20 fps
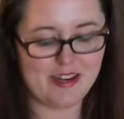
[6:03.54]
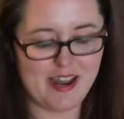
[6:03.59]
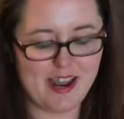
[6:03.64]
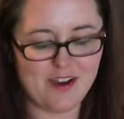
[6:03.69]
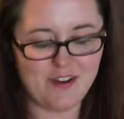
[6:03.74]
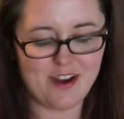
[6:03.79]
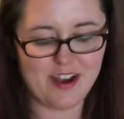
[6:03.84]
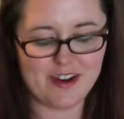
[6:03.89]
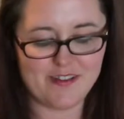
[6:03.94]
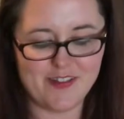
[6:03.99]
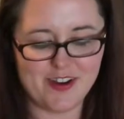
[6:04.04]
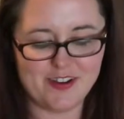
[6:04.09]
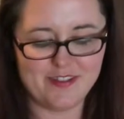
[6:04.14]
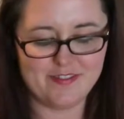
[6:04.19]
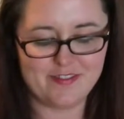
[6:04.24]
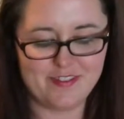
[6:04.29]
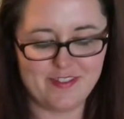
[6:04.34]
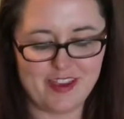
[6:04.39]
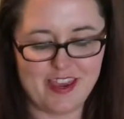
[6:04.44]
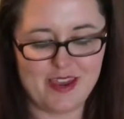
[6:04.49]
now kind of
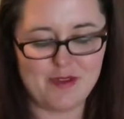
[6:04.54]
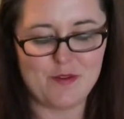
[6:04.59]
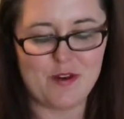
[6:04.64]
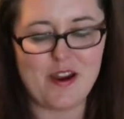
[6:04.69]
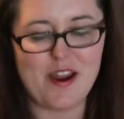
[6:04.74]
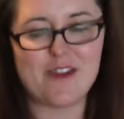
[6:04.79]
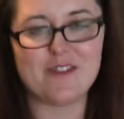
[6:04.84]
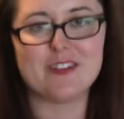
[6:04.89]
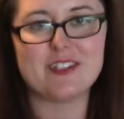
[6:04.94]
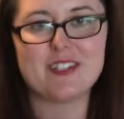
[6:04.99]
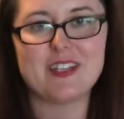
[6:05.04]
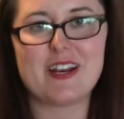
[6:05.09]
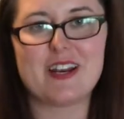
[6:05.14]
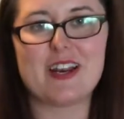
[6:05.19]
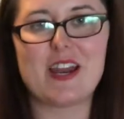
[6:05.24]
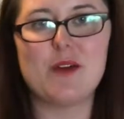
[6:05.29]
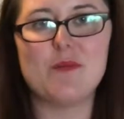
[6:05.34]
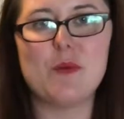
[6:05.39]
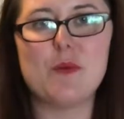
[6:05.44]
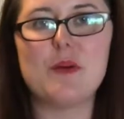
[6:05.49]
off camera. I was
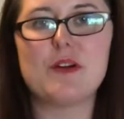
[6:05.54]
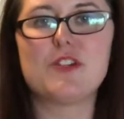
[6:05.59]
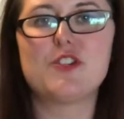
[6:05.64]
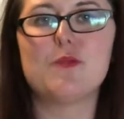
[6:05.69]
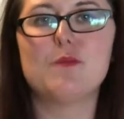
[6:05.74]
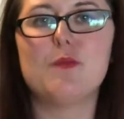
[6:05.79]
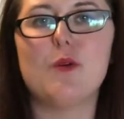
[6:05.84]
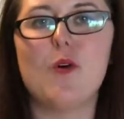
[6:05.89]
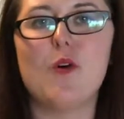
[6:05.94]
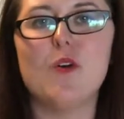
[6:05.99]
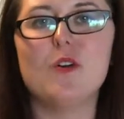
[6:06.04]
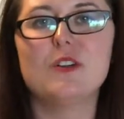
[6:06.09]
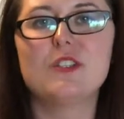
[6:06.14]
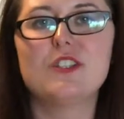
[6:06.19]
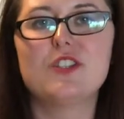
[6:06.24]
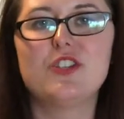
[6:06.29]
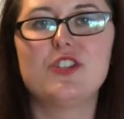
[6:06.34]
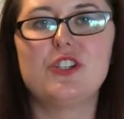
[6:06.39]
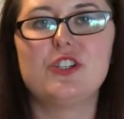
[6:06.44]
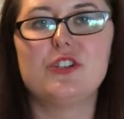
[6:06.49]
setting up a bunch of
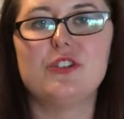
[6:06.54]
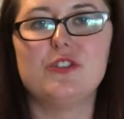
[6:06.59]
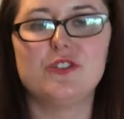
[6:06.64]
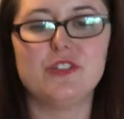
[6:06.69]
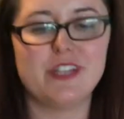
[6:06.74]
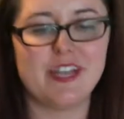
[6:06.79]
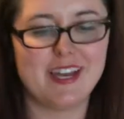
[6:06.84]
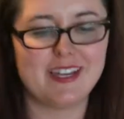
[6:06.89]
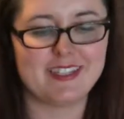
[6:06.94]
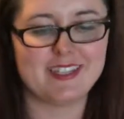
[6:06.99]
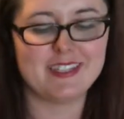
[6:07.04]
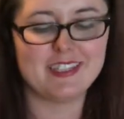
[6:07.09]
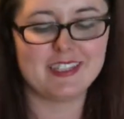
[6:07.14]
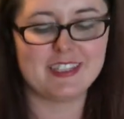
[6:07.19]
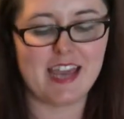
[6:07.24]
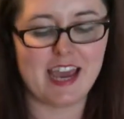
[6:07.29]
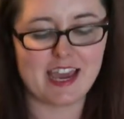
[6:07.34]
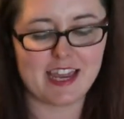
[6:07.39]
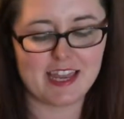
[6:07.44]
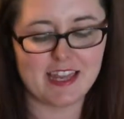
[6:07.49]
bowls to test
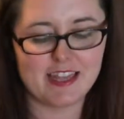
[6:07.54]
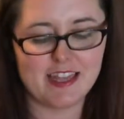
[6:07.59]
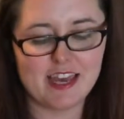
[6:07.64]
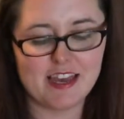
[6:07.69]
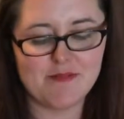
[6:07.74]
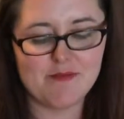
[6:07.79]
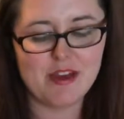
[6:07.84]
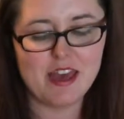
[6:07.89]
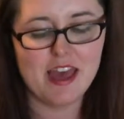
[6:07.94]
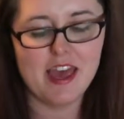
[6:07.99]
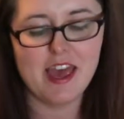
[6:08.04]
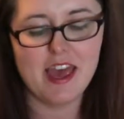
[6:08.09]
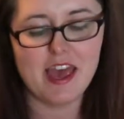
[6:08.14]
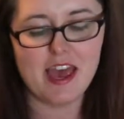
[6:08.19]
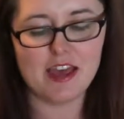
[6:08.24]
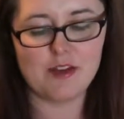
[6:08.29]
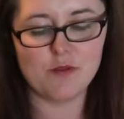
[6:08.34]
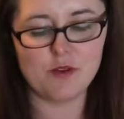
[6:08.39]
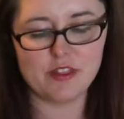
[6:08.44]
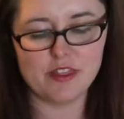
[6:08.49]
stacking them.
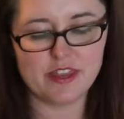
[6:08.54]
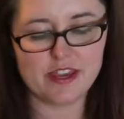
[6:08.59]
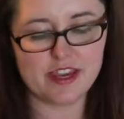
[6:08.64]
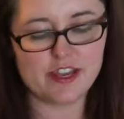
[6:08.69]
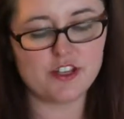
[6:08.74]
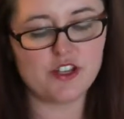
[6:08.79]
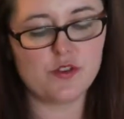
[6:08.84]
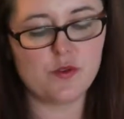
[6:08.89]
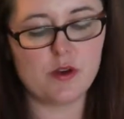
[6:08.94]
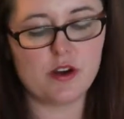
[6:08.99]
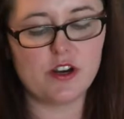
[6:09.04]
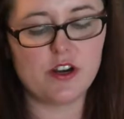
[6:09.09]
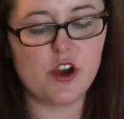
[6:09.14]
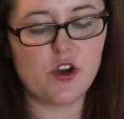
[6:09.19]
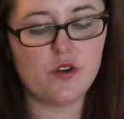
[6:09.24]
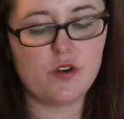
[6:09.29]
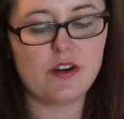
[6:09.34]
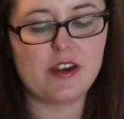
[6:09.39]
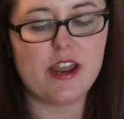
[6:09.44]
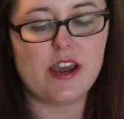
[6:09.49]
And one thing I do want to
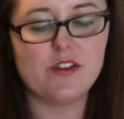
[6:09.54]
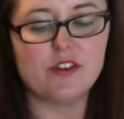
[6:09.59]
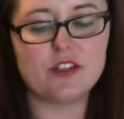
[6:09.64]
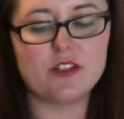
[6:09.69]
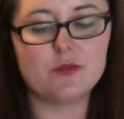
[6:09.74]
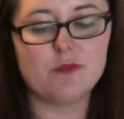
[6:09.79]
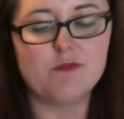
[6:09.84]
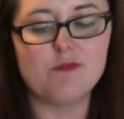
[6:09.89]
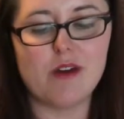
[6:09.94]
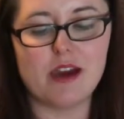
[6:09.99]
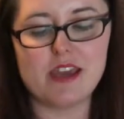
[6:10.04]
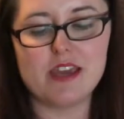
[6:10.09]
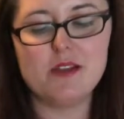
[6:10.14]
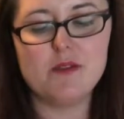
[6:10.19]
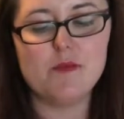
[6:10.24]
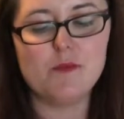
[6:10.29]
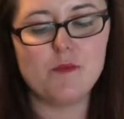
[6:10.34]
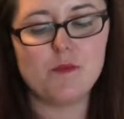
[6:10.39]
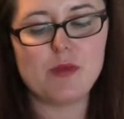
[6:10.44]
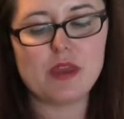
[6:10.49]
note, now this
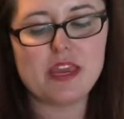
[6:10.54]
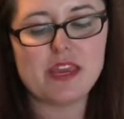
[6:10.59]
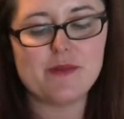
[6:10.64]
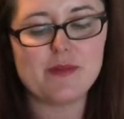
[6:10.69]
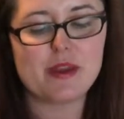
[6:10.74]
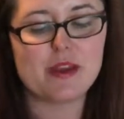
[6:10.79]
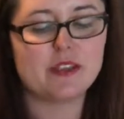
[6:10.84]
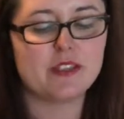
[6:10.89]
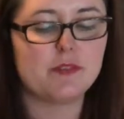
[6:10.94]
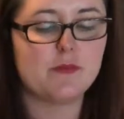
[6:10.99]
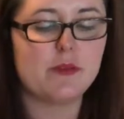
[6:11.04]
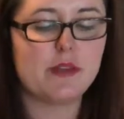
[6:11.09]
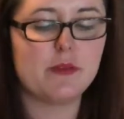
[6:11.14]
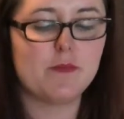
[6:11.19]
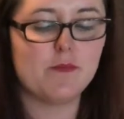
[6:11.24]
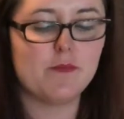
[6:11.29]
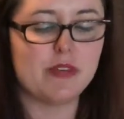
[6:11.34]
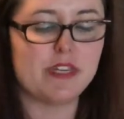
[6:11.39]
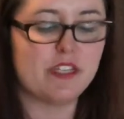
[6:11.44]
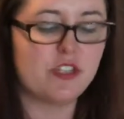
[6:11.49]
might be because
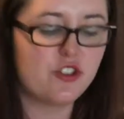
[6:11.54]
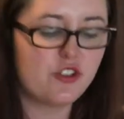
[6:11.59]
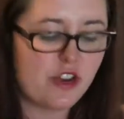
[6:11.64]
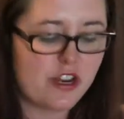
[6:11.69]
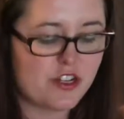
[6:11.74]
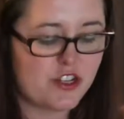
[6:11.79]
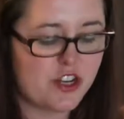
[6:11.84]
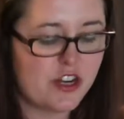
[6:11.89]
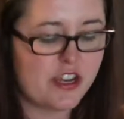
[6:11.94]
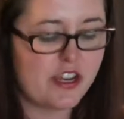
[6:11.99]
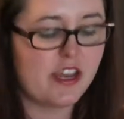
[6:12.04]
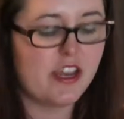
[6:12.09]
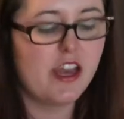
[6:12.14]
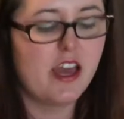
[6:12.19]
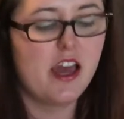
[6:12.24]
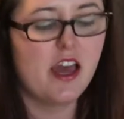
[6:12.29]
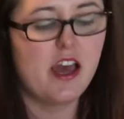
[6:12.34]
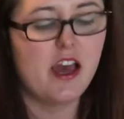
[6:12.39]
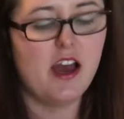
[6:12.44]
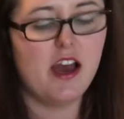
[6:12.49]
of me stretching,
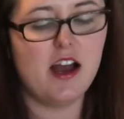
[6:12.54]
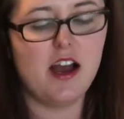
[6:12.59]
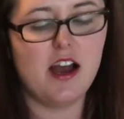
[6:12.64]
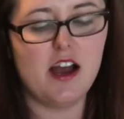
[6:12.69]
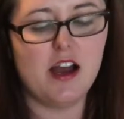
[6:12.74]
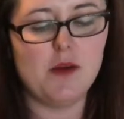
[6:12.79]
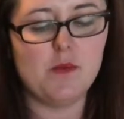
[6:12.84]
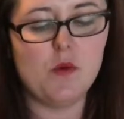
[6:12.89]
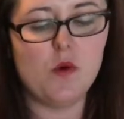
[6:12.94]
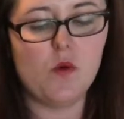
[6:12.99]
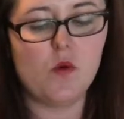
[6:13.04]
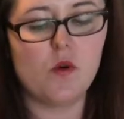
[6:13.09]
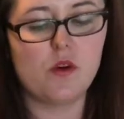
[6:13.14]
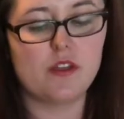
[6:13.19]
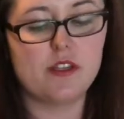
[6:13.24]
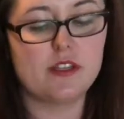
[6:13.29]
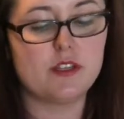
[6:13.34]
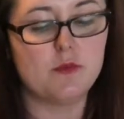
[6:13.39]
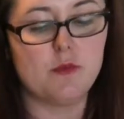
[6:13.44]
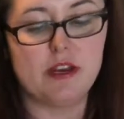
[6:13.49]

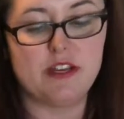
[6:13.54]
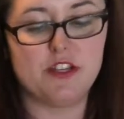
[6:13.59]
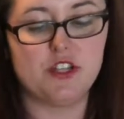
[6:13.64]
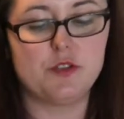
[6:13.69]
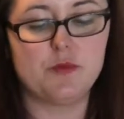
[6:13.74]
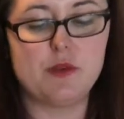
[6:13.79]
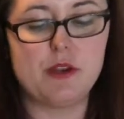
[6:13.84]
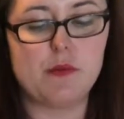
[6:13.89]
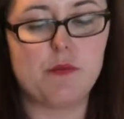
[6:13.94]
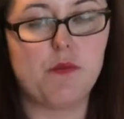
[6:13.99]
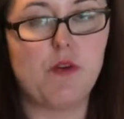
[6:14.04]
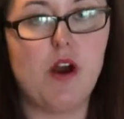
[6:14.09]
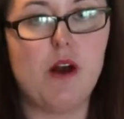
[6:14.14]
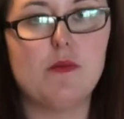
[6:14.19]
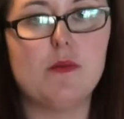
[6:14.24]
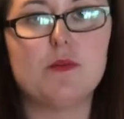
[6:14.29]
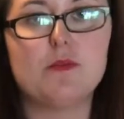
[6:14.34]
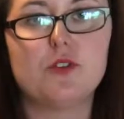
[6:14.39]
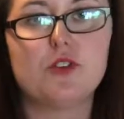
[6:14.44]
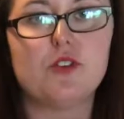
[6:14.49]
or this might just be a
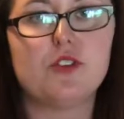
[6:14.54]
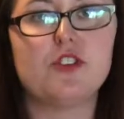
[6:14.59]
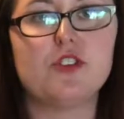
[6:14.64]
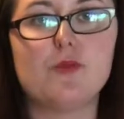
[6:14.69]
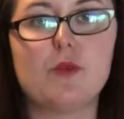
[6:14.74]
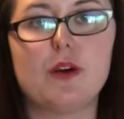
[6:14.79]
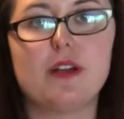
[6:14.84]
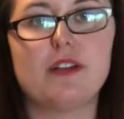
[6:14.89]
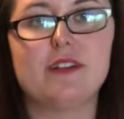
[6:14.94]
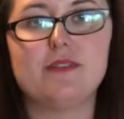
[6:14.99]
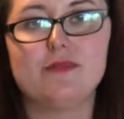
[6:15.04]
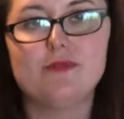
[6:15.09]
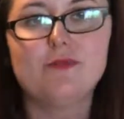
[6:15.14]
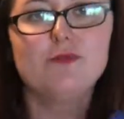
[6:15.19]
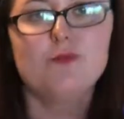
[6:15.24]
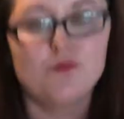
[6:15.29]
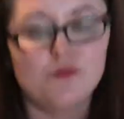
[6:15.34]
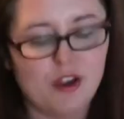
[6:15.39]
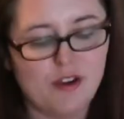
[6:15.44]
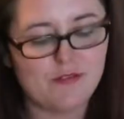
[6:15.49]
problem. So I do want to
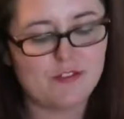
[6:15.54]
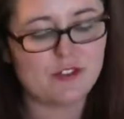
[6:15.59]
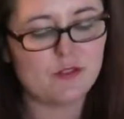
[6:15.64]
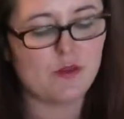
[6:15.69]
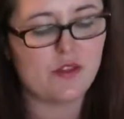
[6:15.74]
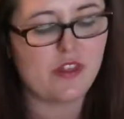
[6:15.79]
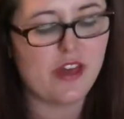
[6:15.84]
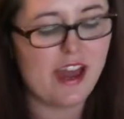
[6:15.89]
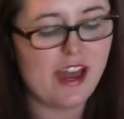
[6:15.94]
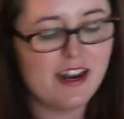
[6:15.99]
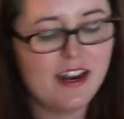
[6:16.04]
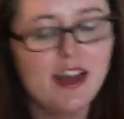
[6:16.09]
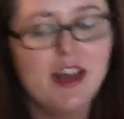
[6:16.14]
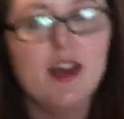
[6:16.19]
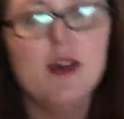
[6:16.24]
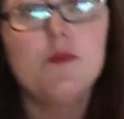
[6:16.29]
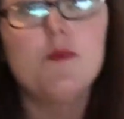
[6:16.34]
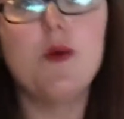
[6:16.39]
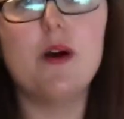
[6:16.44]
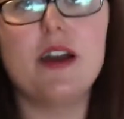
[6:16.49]
preface with that.
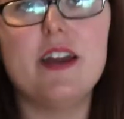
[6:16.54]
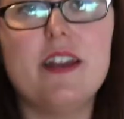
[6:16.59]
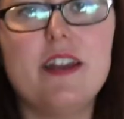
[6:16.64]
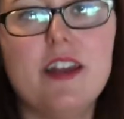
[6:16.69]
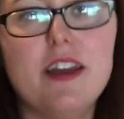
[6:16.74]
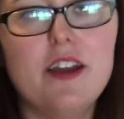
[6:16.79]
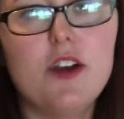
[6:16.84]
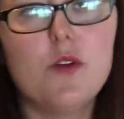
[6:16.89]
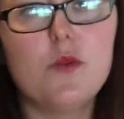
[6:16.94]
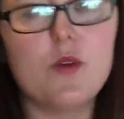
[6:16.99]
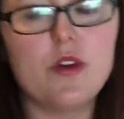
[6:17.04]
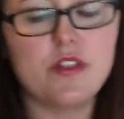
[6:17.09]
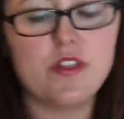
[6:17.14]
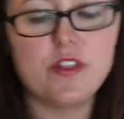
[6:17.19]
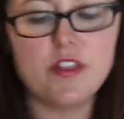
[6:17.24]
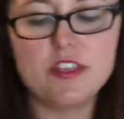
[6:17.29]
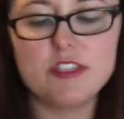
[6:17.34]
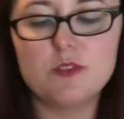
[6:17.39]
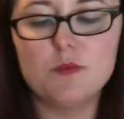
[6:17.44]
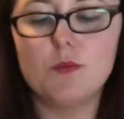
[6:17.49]
But
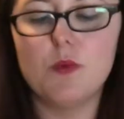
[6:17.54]
with this